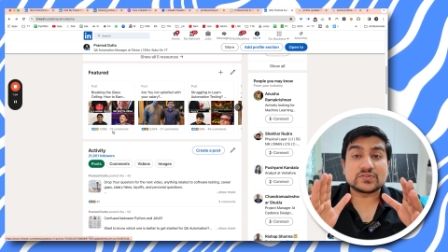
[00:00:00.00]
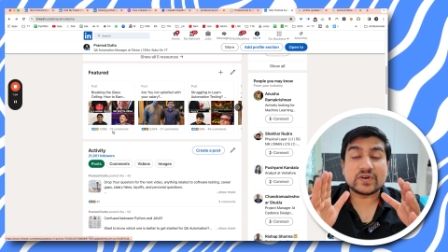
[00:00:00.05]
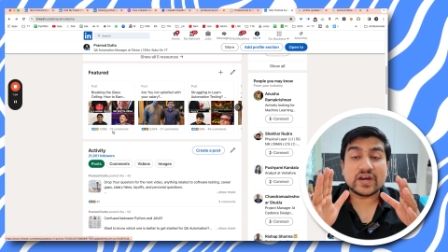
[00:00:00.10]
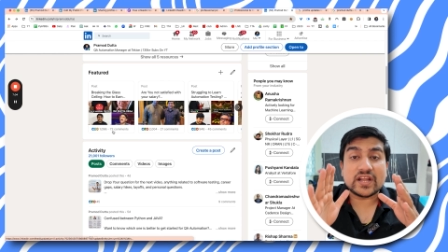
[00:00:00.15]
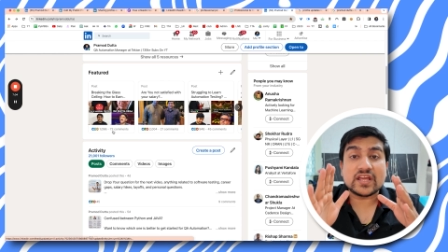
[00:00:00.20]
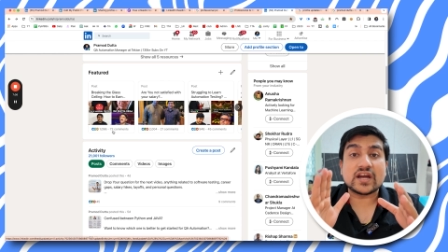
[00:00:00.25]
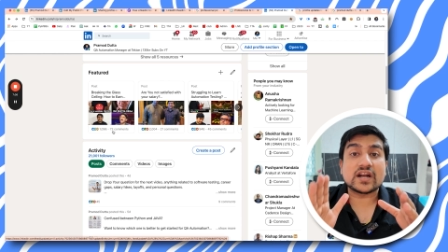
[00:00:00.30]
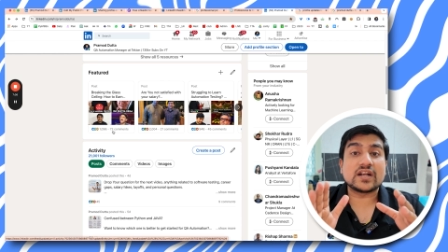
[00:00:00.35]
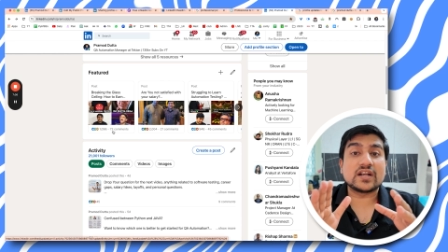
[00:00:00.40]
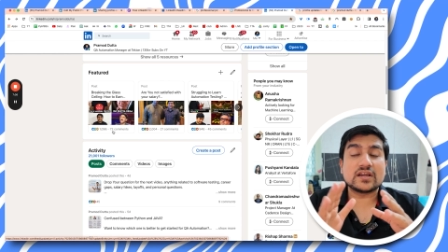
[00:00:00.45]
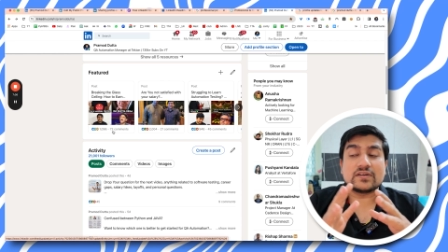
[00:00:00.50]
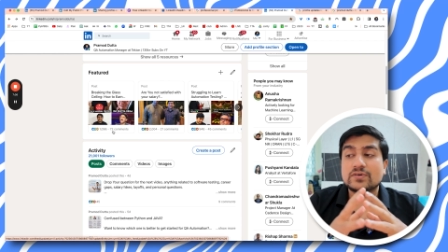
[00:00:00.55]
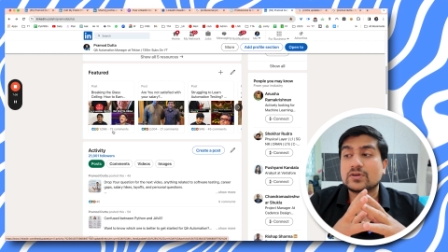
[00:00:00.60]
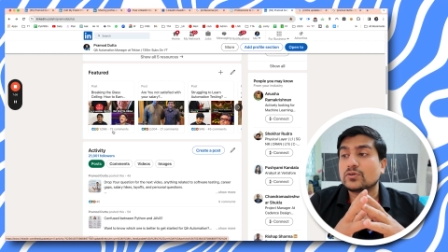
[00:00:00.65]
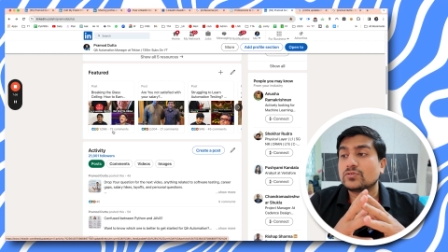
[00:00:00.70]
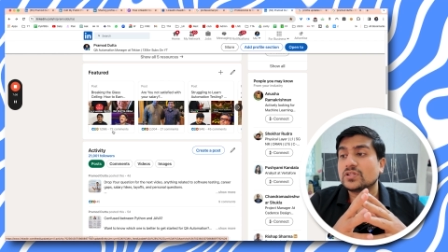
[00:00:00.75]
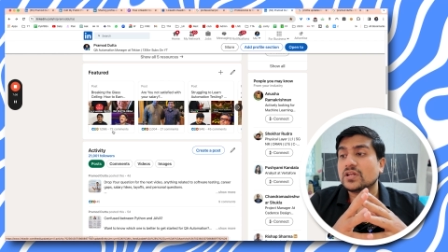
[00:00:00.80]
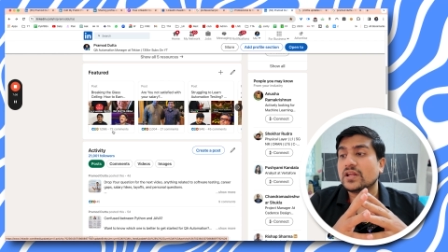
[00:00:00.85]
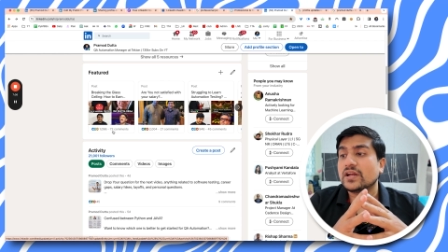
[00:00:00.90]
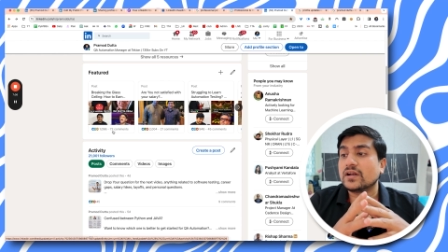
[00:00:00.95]
is very active and
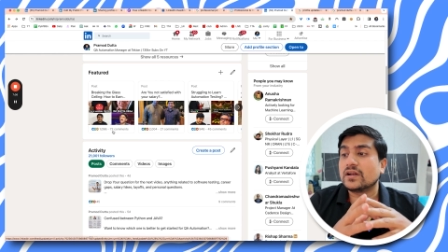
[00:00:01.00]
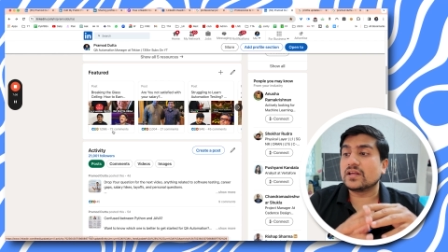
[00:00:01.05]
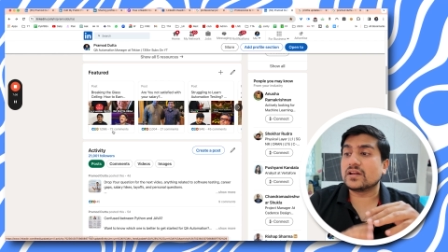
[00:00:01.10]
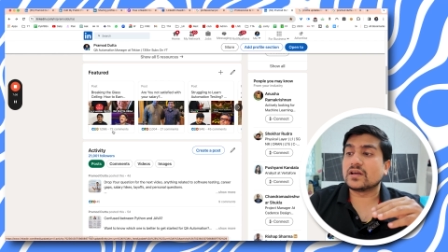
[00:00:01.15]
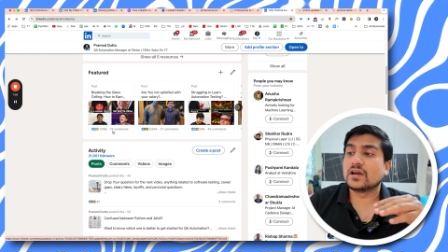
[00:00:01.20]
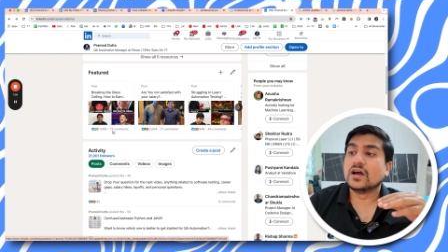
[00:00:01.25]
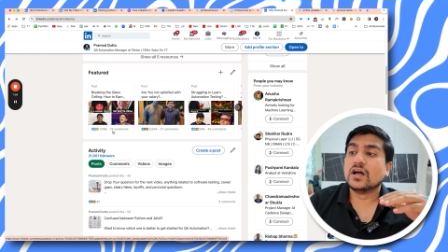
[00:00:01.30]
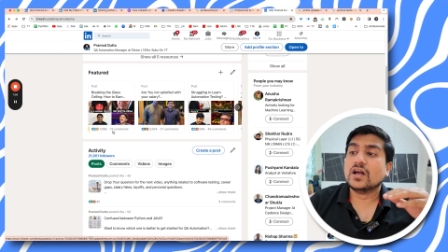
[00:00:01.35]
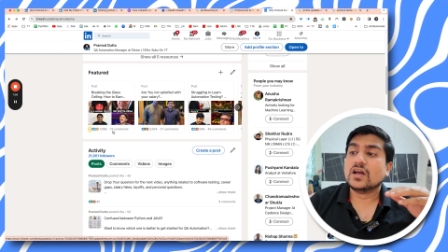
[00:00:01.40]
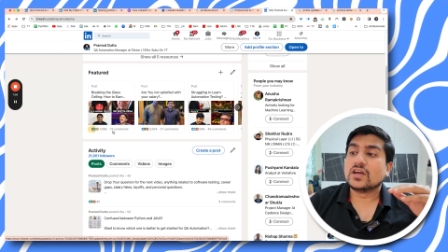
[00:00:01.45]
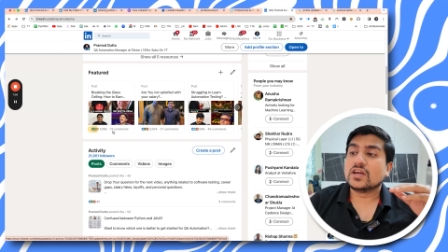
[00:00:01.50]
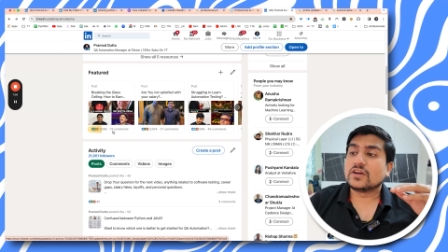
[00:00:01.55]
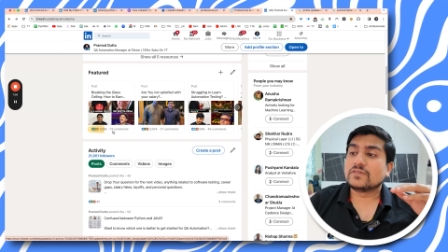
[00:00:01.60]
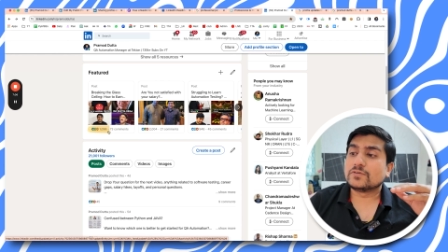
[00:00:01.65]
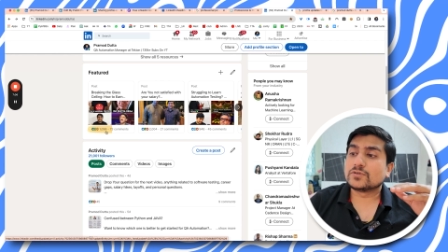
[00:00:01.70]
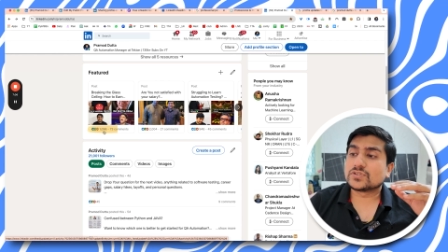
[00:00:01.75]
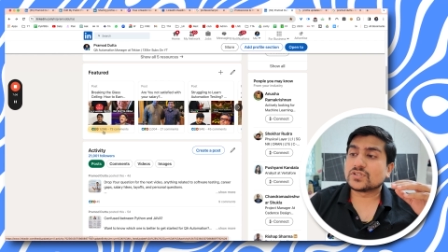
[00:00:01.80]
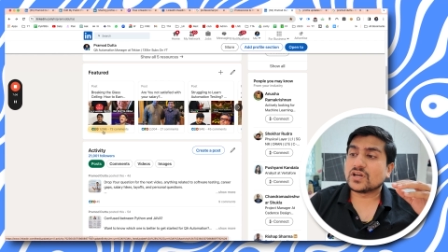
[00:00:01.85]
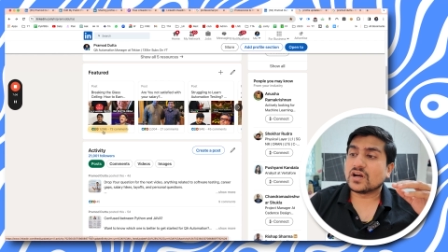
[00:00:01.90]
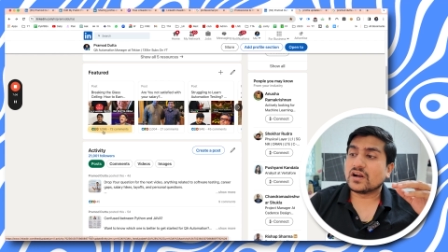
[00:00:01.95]
on the LinkedIn.
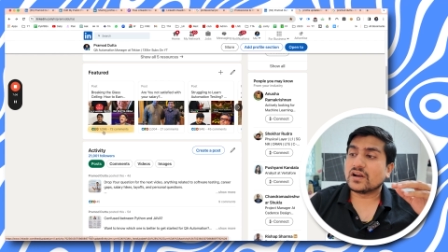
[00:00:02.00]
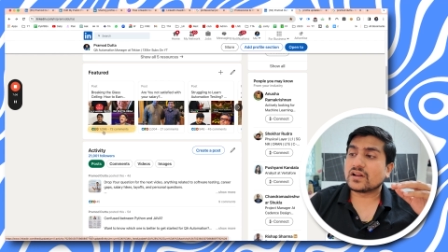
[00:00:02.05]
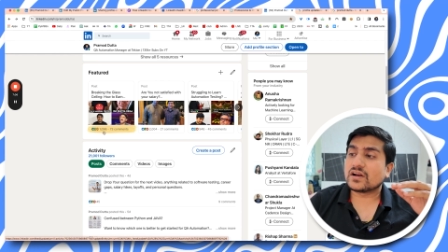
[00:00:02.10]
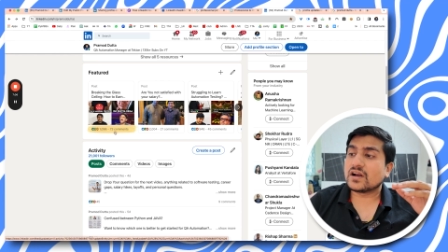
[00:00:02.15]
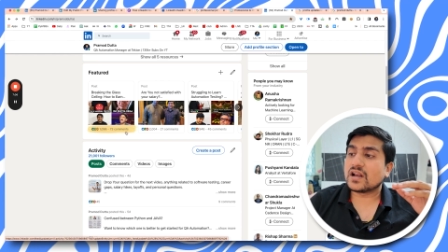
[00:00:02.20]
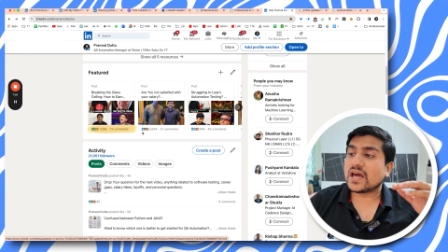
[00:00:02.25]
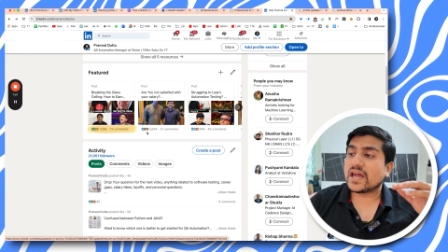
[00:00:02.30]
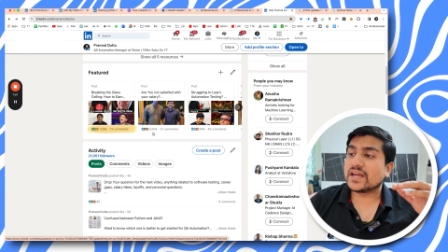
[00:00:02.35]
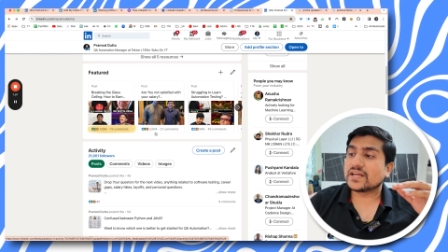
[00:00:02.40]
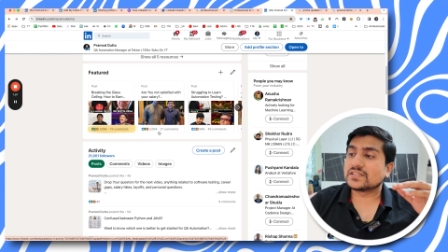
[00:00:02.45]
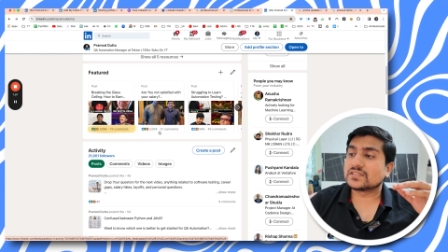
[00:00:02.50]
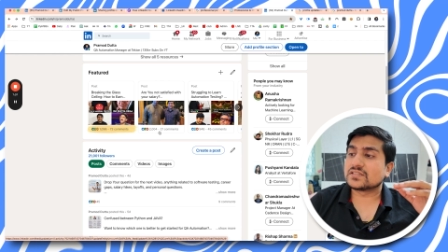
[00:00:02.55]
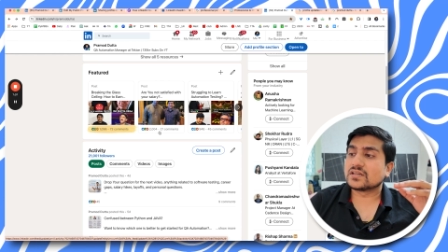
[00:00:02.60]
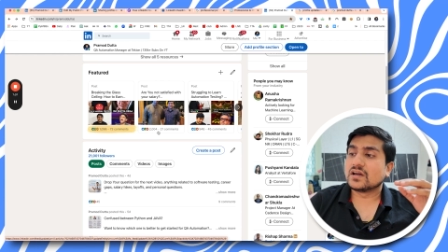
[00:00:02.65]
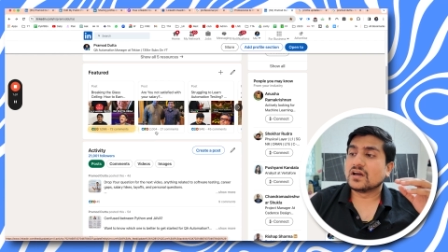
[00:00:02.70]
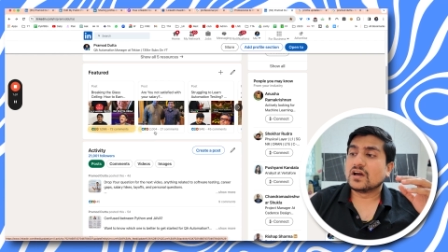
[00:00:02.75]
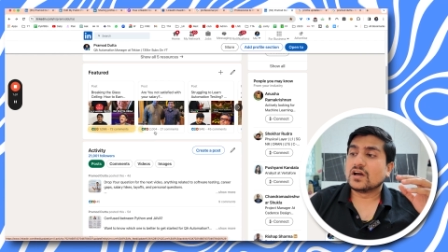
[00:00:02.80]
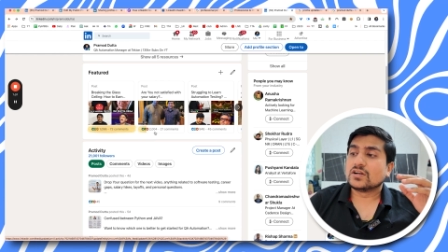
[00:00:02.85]
If you see one hundred likes,